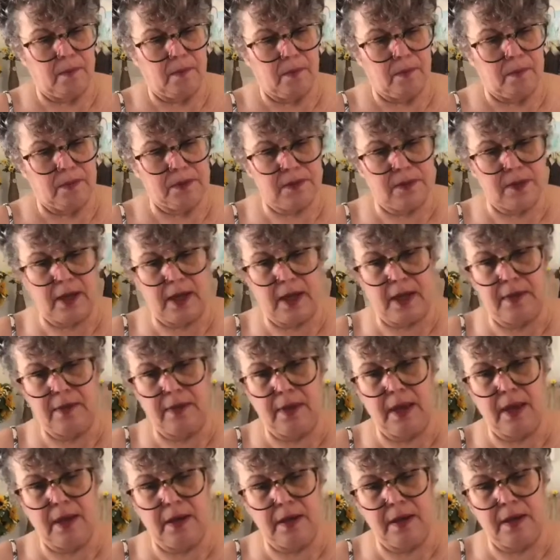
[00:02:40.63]
Slide
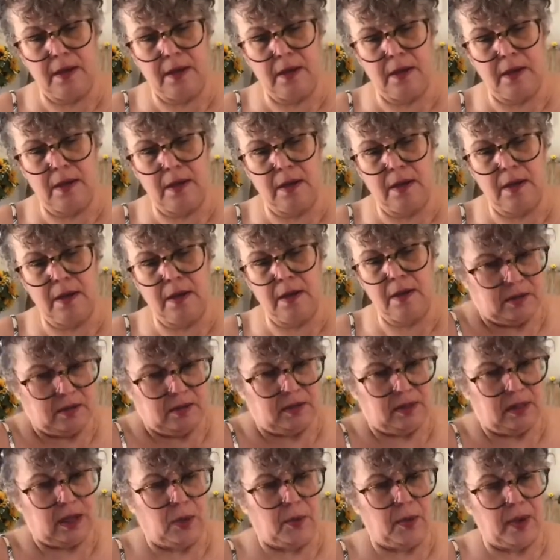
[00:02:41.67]
that in.
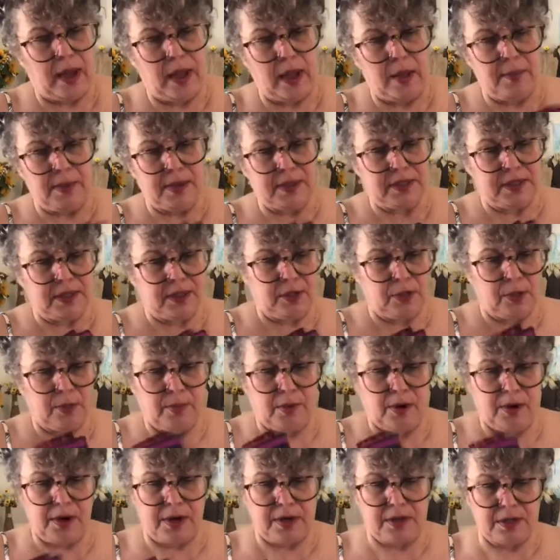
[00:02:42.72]
That way I have my center
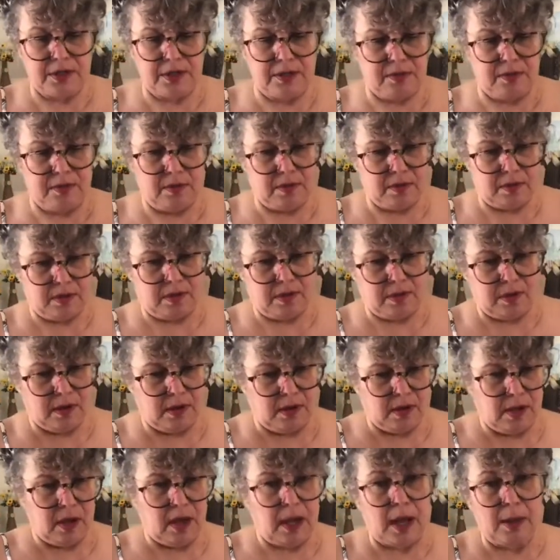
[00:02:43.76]
marked.
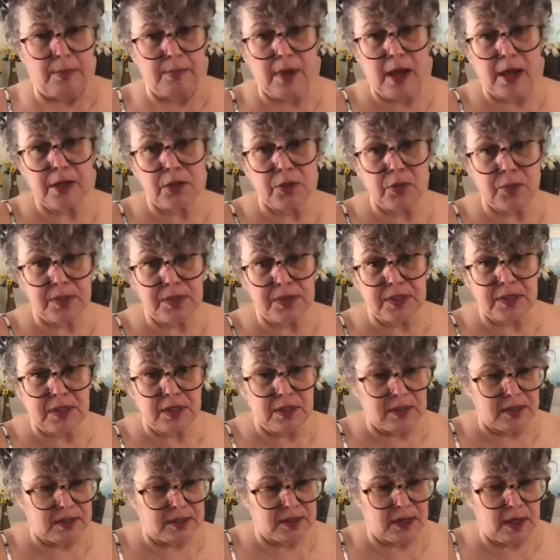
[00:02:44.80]
I'm not twisting
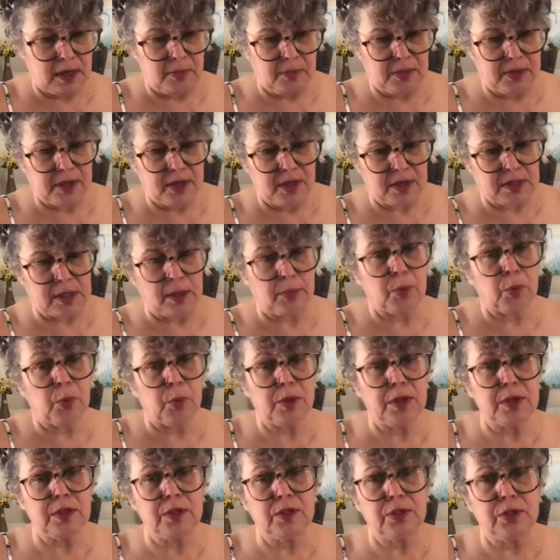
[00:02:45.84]
this yet because I'm
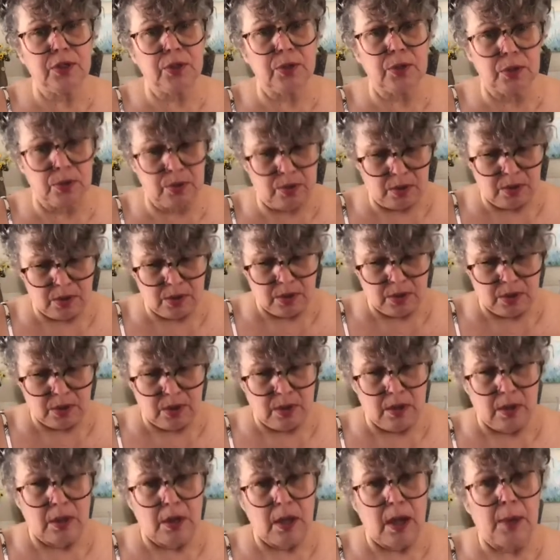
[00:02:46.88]
going
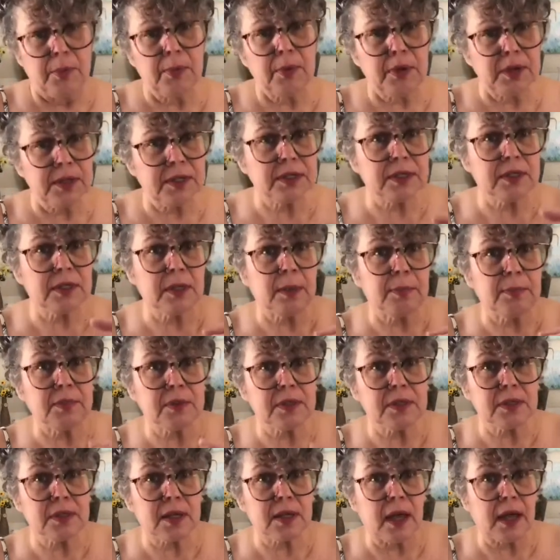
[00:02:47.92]
to snip the
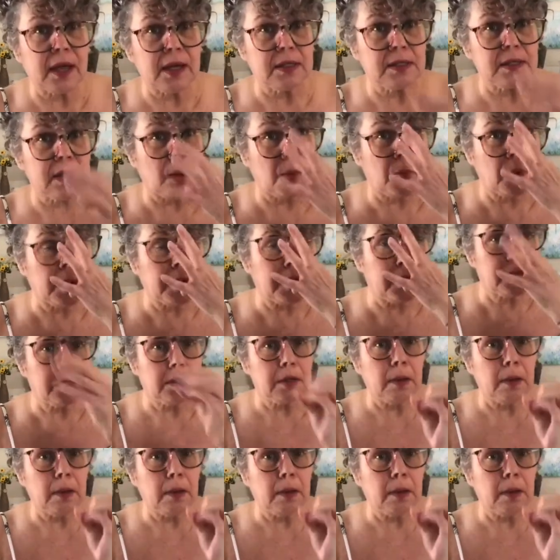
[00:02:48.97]
sides. I want it to